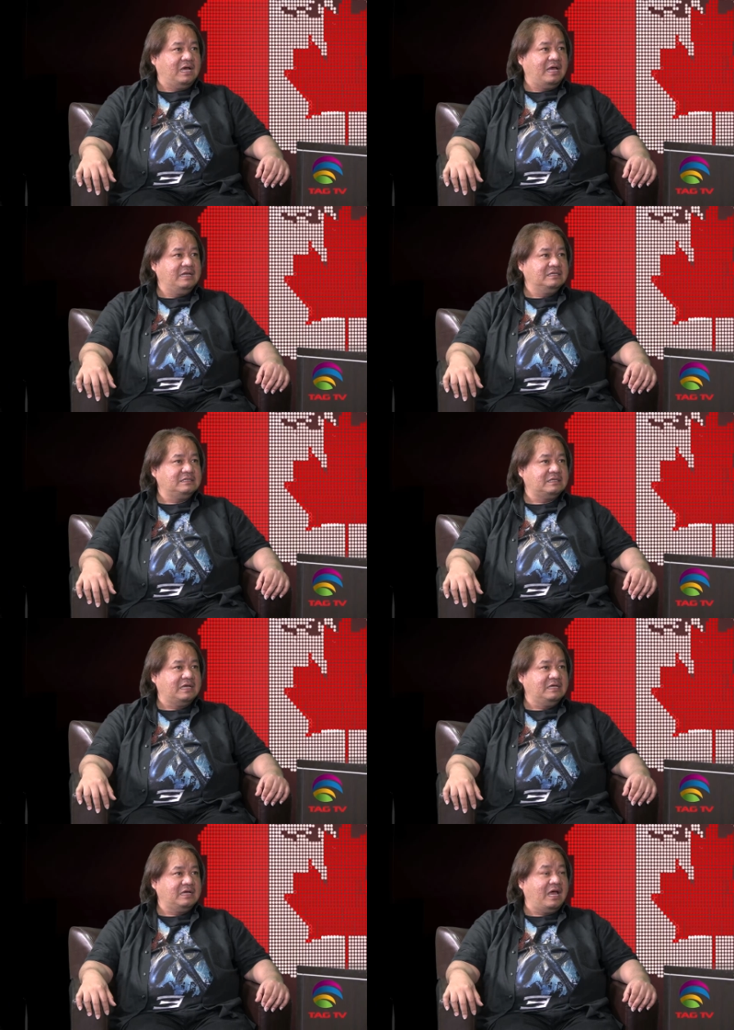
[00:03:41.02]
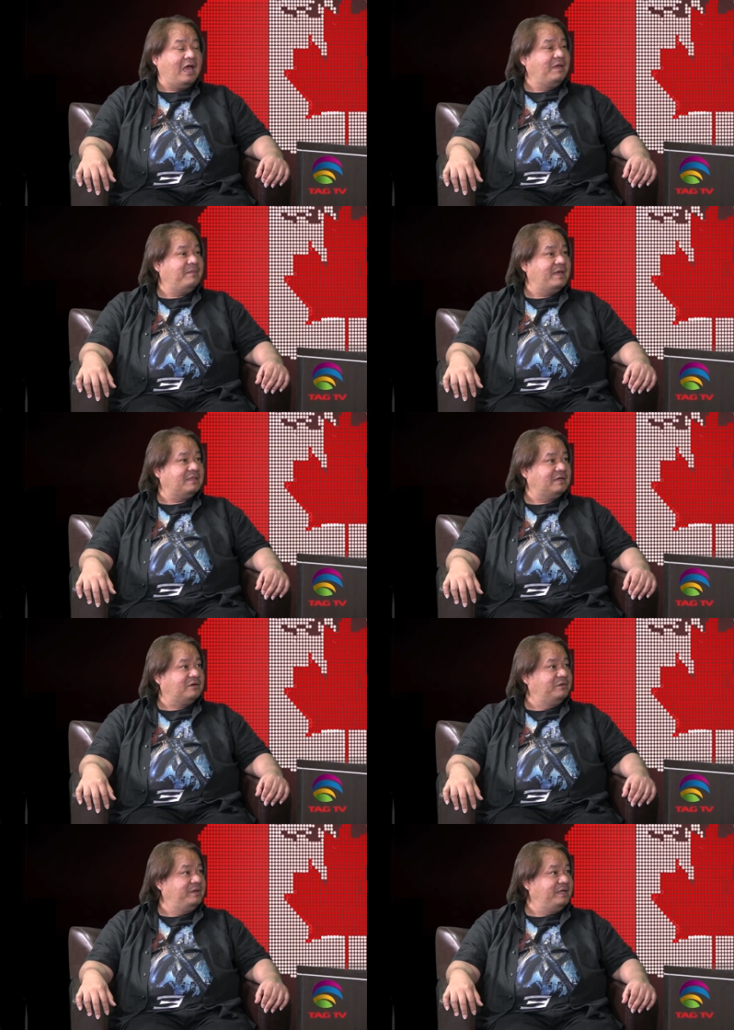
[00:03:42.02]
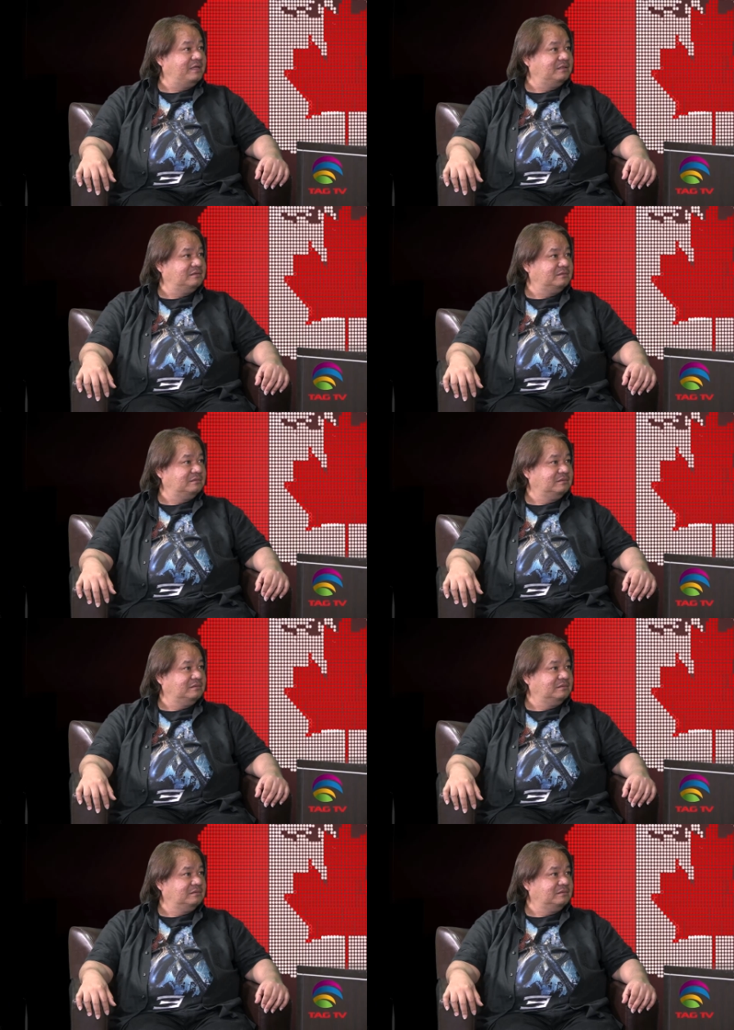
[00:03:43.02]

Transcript: I decided I, I, met a Korean.